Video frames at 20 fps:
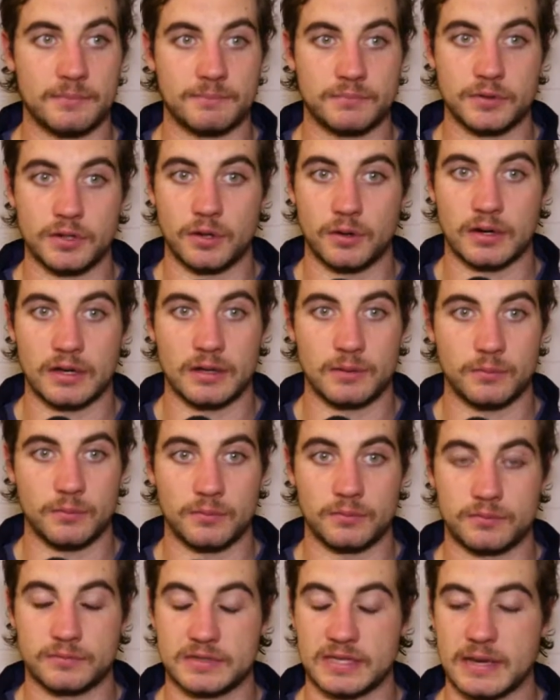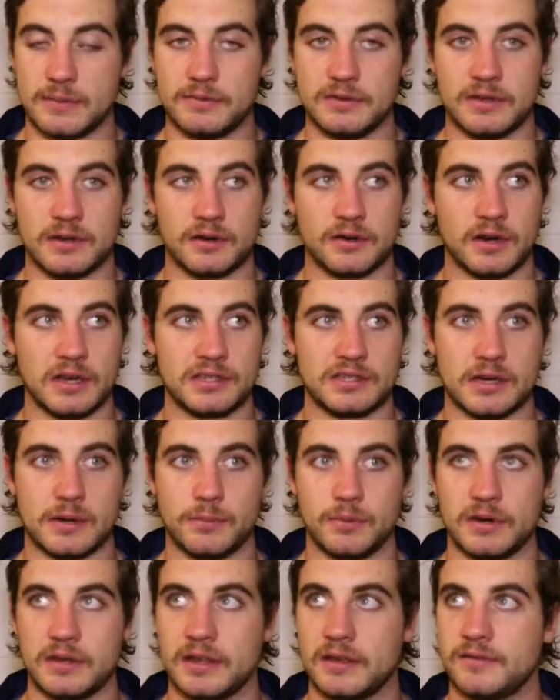You know, Sammy did a great job
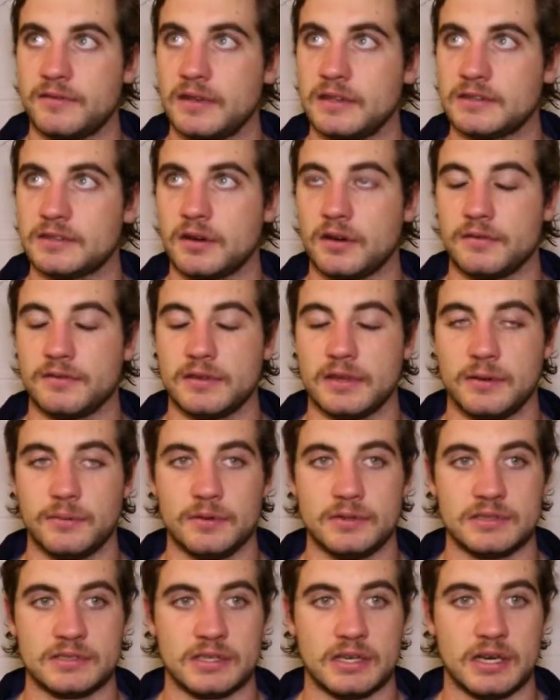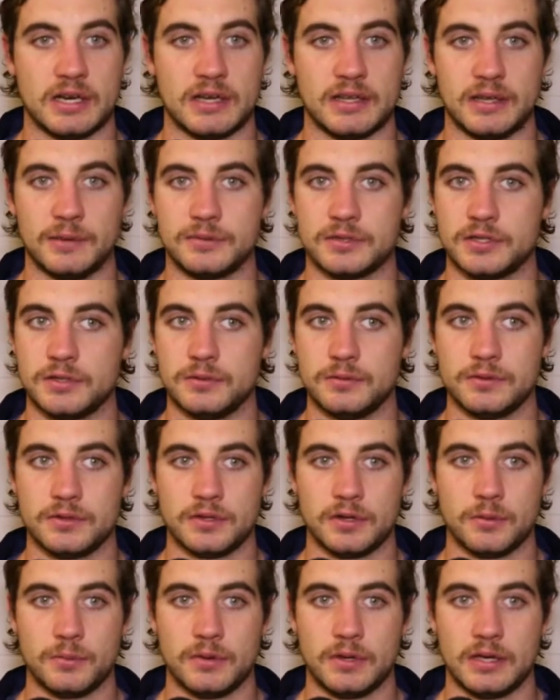winning that faceoff. That was huge. You
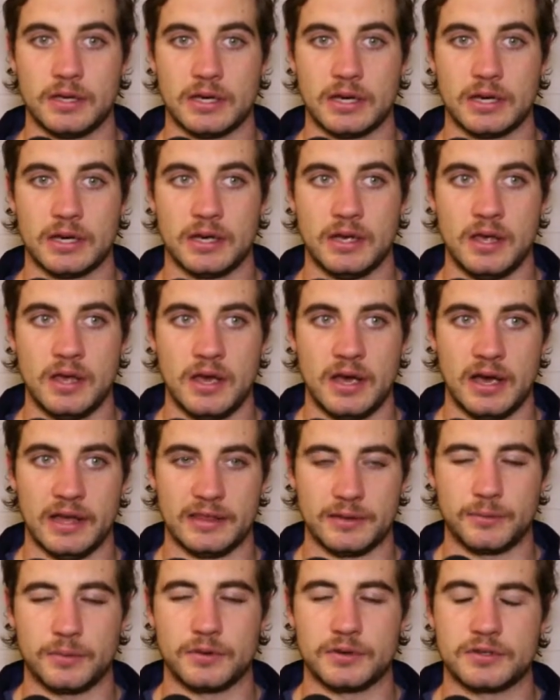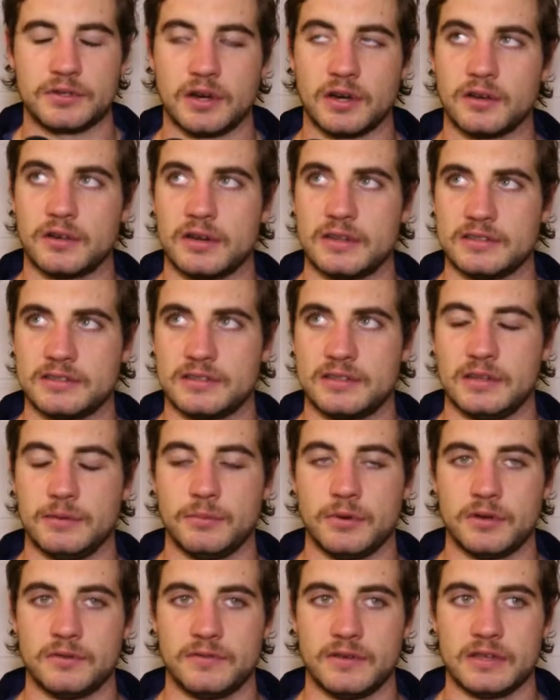know, we I think we were struggling as a team
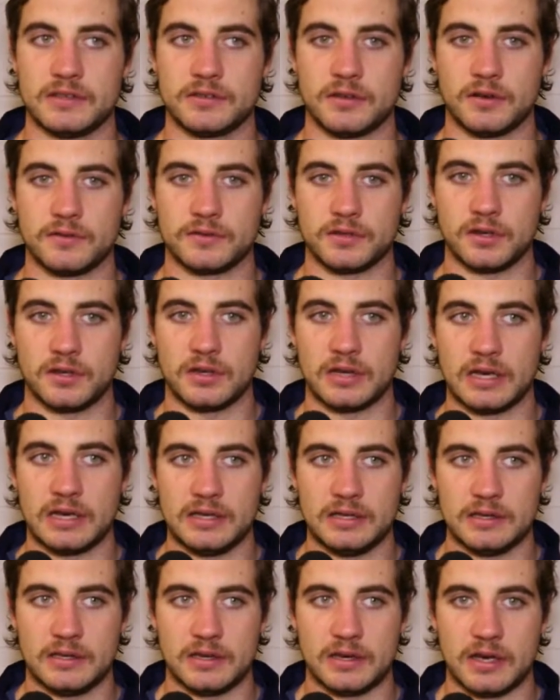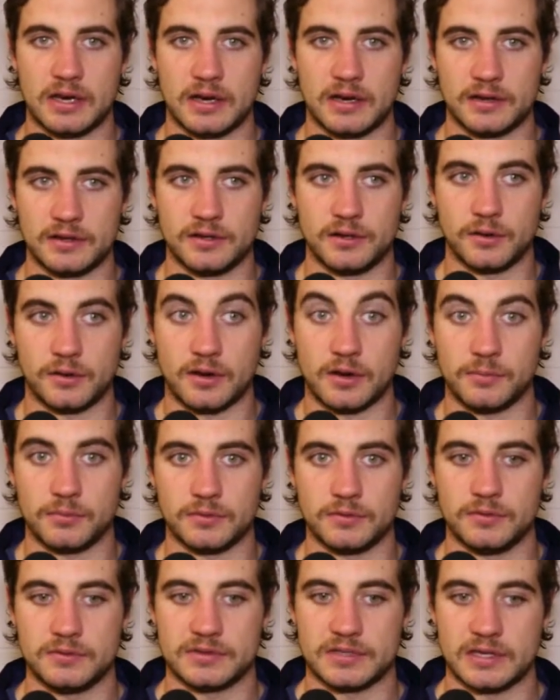on faceoffs all night, and you know, a couple
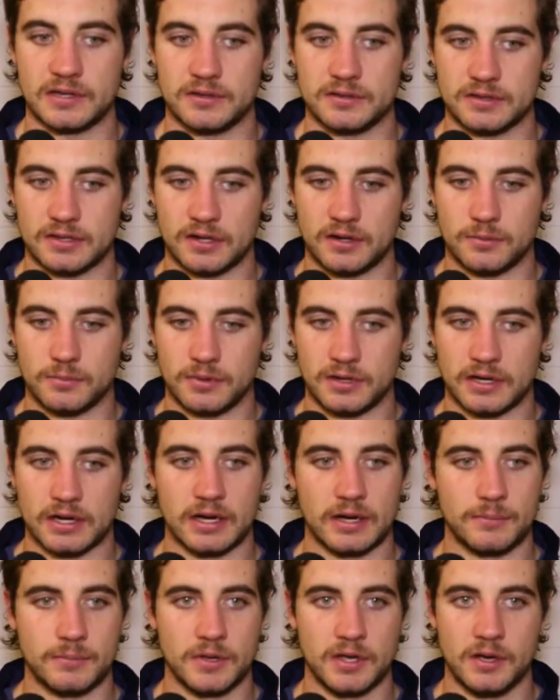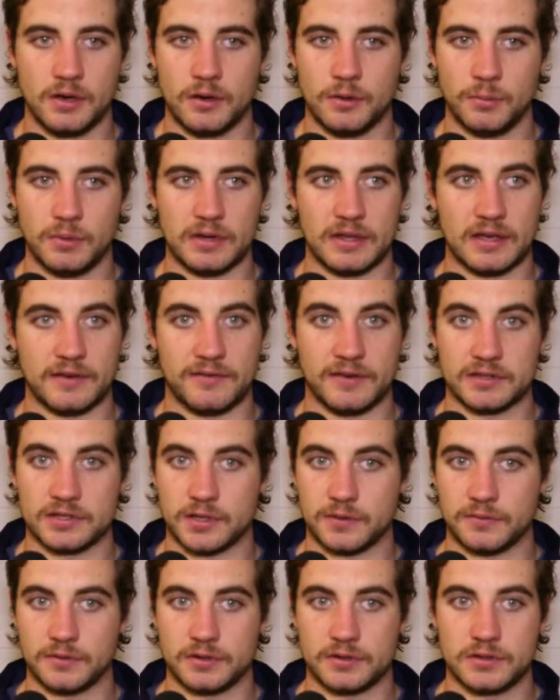of new centers there. But winning that
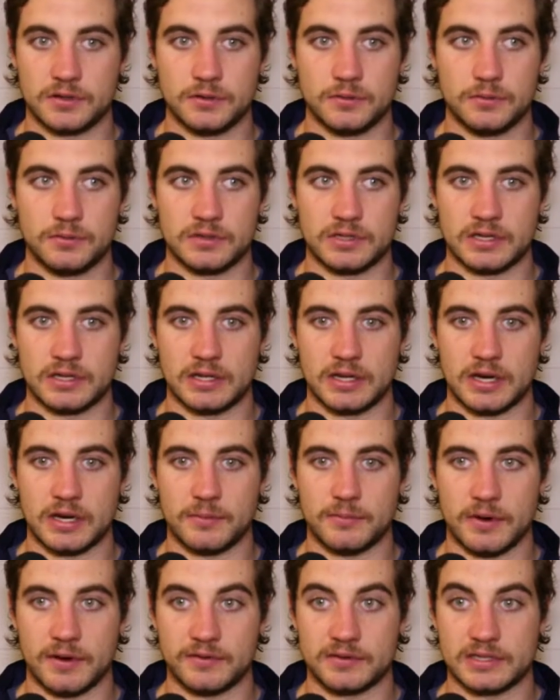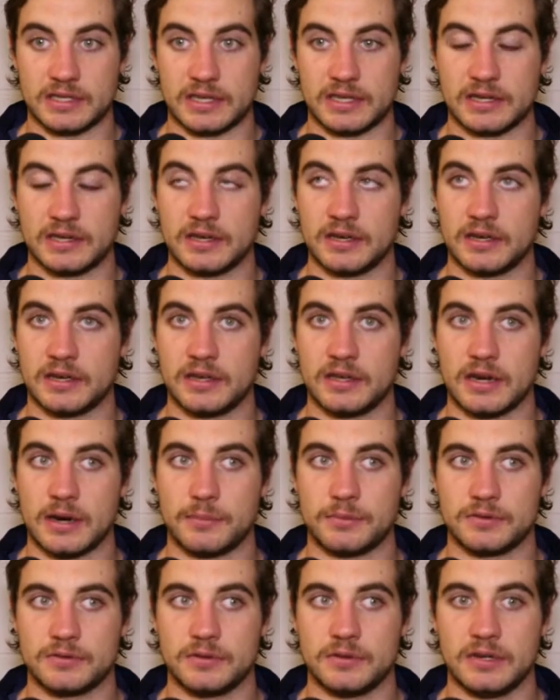faceoff was huge, and obviously getting an
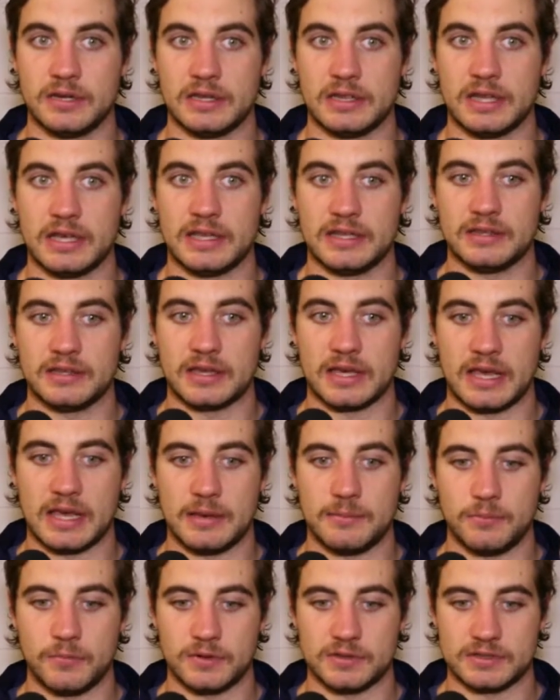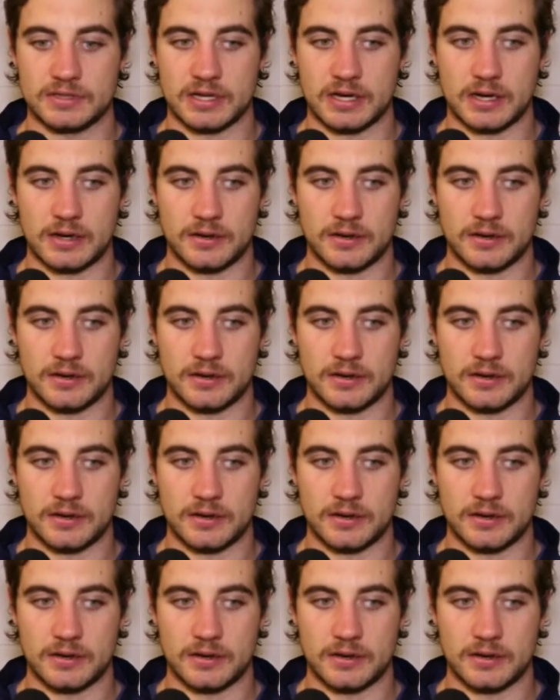opportunity late in the game was